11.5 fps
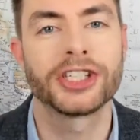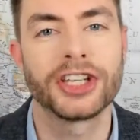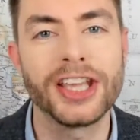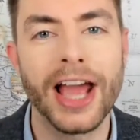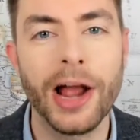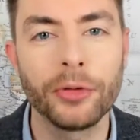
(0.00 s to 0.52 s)

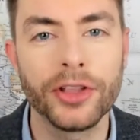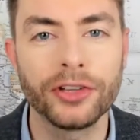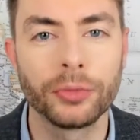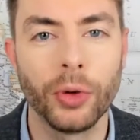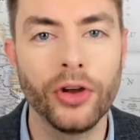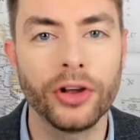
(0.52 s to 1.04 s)
See how
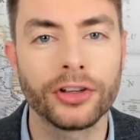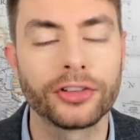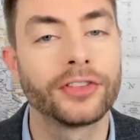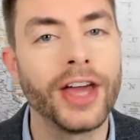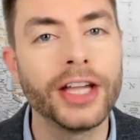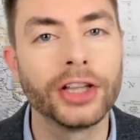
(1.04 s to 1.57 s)
this
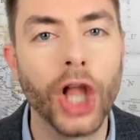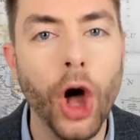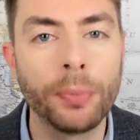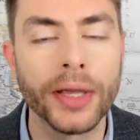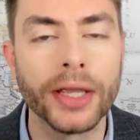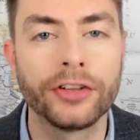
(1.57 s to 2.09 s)
works? They
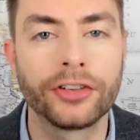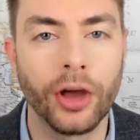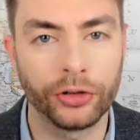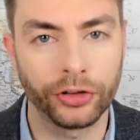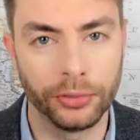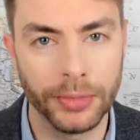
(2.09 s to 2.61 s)
lobby
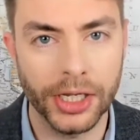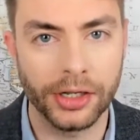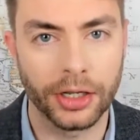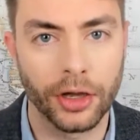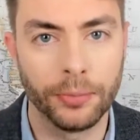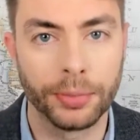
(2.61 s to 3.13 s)
social
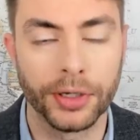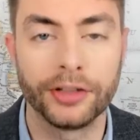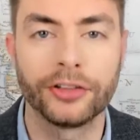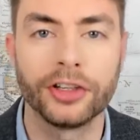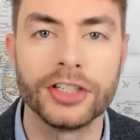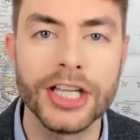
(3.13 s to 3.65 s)
media
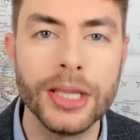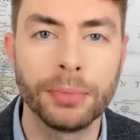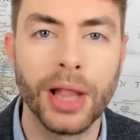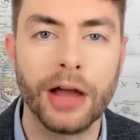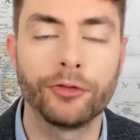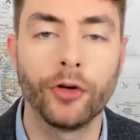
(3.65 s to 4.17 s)
companies to
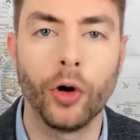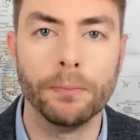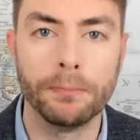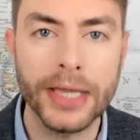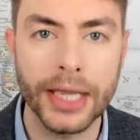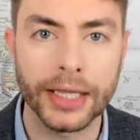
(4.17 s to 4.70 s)

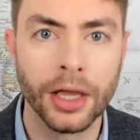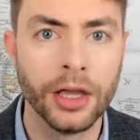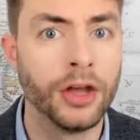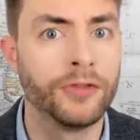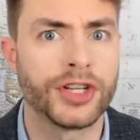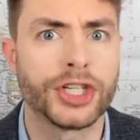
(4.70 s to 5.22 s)
deplatform me
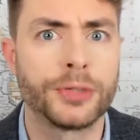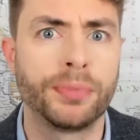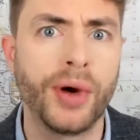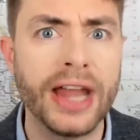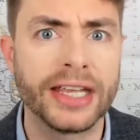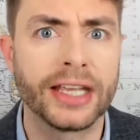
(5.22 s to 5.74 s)
for
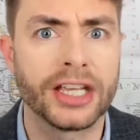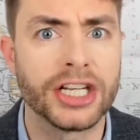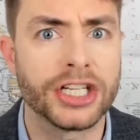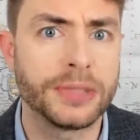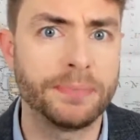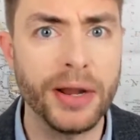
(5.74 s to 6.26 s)
spreading
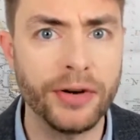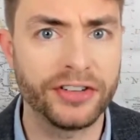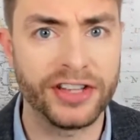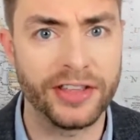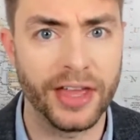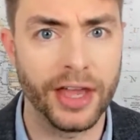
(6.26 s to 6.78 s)

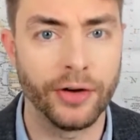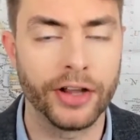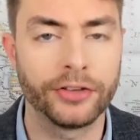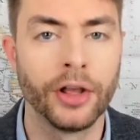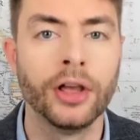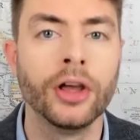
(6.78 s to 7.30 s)
conspiracy
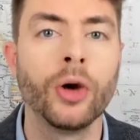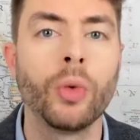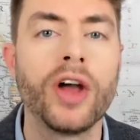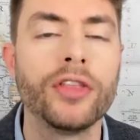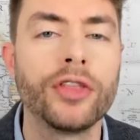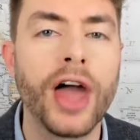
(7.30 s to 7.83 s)
theories
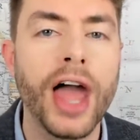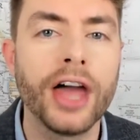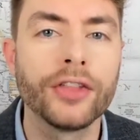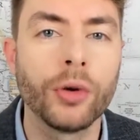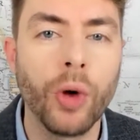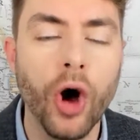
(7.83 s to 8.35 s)
when
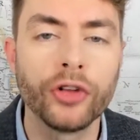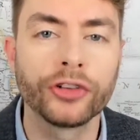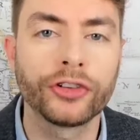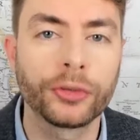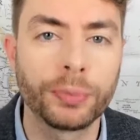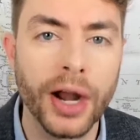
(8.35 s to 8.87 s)
they're the
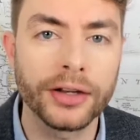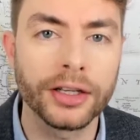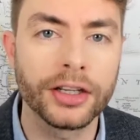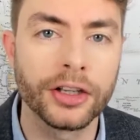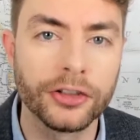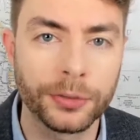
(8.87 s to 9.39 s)
ones
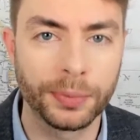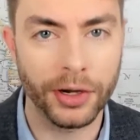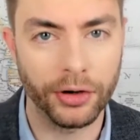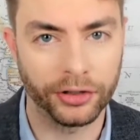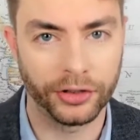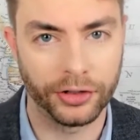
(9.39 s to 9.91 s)
spreading
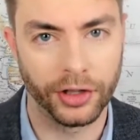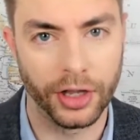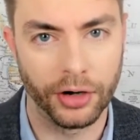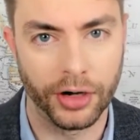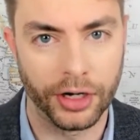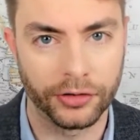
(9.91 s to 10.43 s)
conspiracy
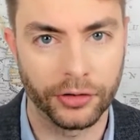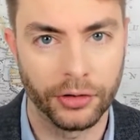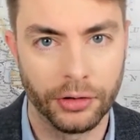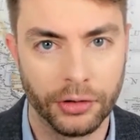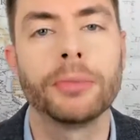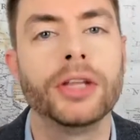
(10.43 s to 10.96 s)
theories.
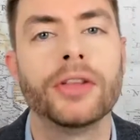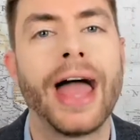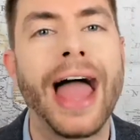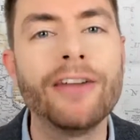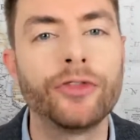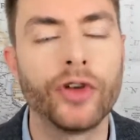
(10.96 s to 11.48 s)
Does that mean
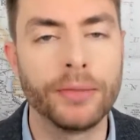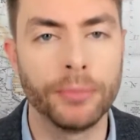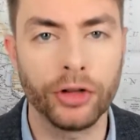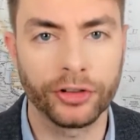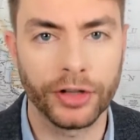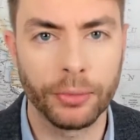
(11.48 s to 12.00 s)
that every
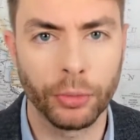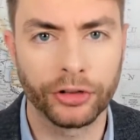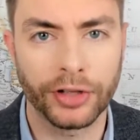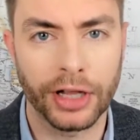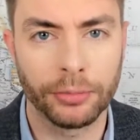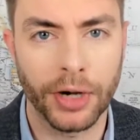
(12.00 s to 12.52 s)
Muslim
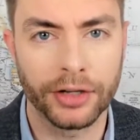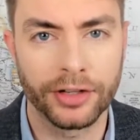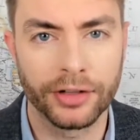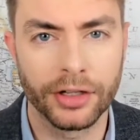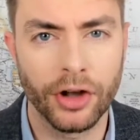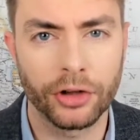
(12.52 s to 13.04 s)
was
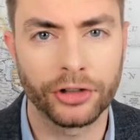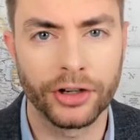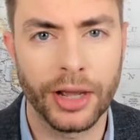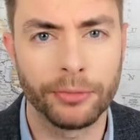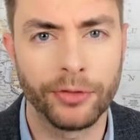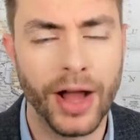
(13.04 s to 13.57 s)
celebrating the Notre
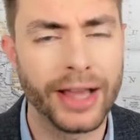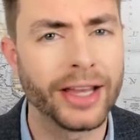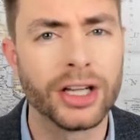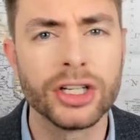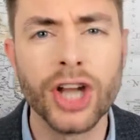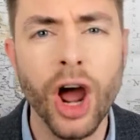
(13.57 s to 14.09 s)
Dame
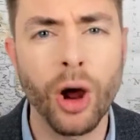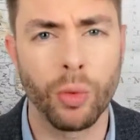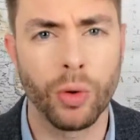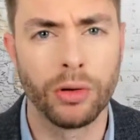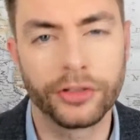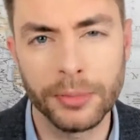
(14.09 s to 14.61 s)
fire?
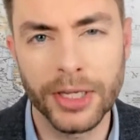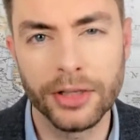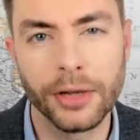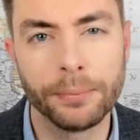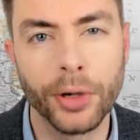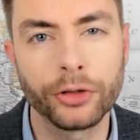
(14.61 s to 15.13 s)
No. Does it mean
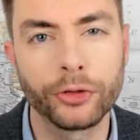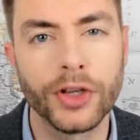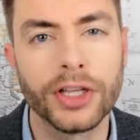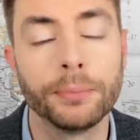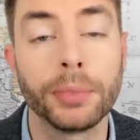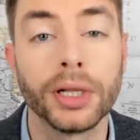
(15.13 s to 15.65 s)
that
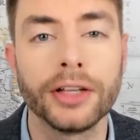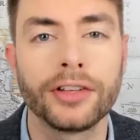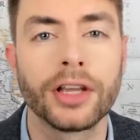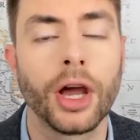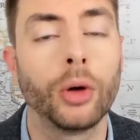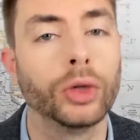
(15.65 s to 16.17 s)
BuzzFeed and
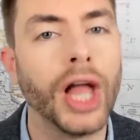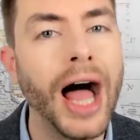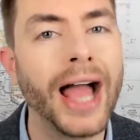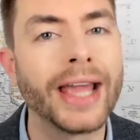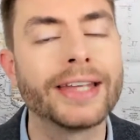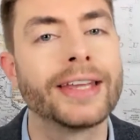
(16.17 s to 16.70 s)
Politico
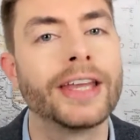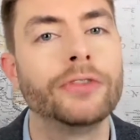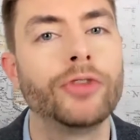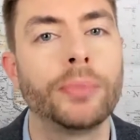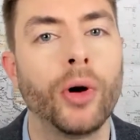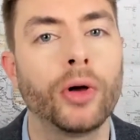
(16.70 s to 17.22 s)
lied
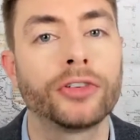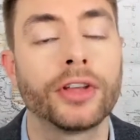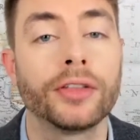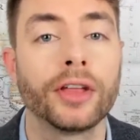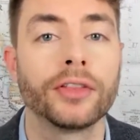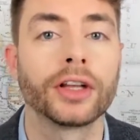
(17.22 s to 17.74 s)
in
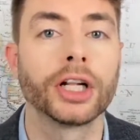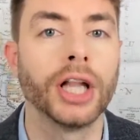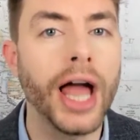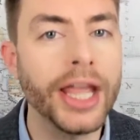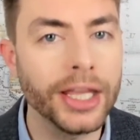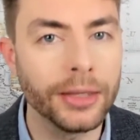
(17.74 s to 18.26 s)
reporting that the
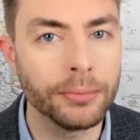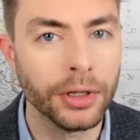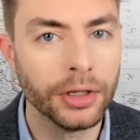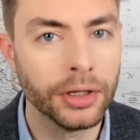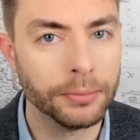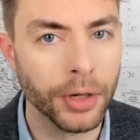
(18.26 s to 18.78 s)

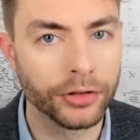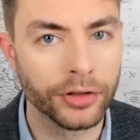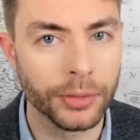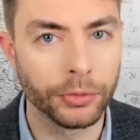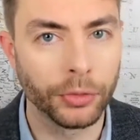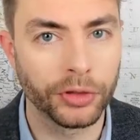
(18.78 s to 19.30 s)
claim
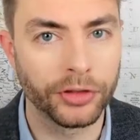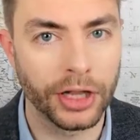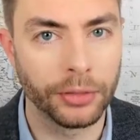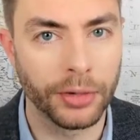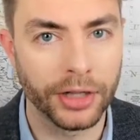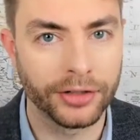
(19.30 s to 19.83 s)
Muslims were
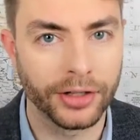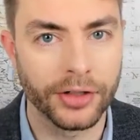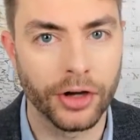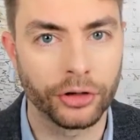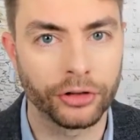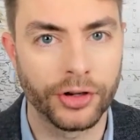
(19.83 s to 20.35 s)
celebrating
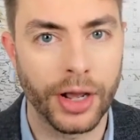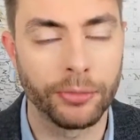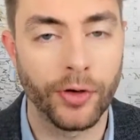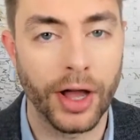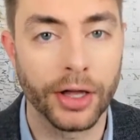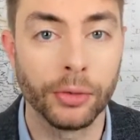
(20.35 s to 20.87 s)
the Notre Dame
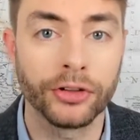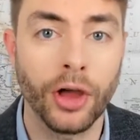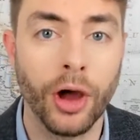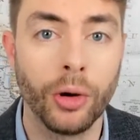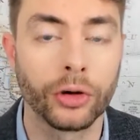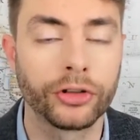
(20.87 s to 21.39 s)
fire was
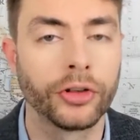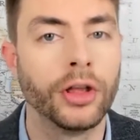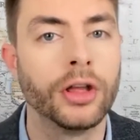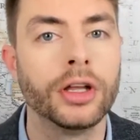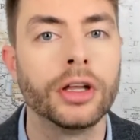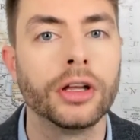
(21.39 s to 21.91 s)
a hoax?